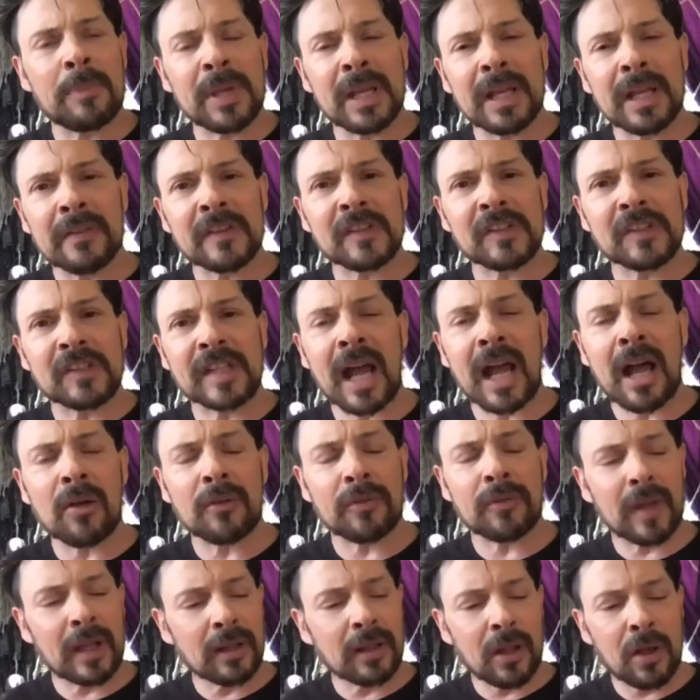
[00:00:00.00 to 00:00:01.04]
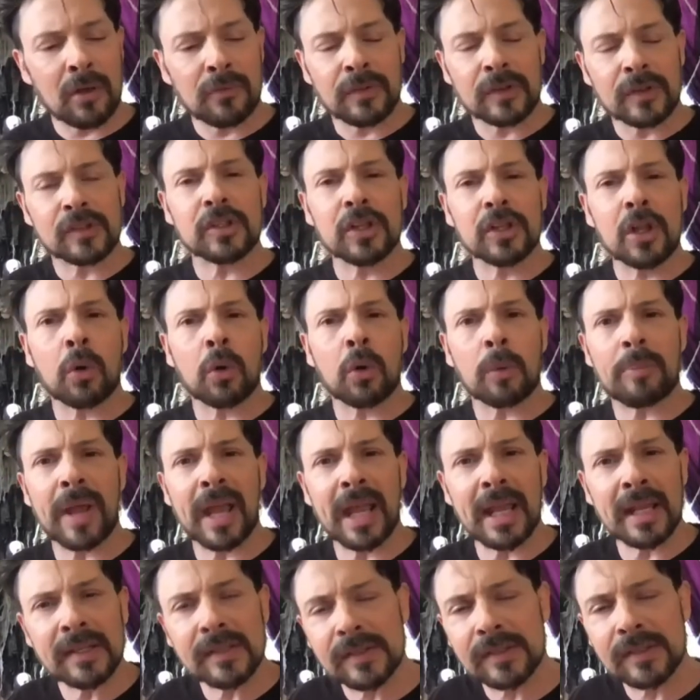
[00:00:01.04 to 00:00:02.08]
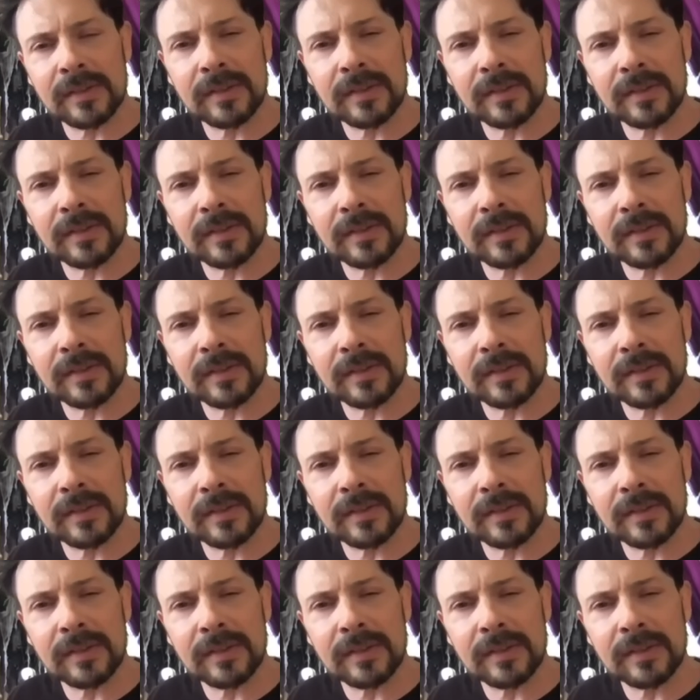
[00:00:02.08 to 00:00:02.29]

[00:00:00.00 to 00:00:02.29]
in the South. I loved the slower pace.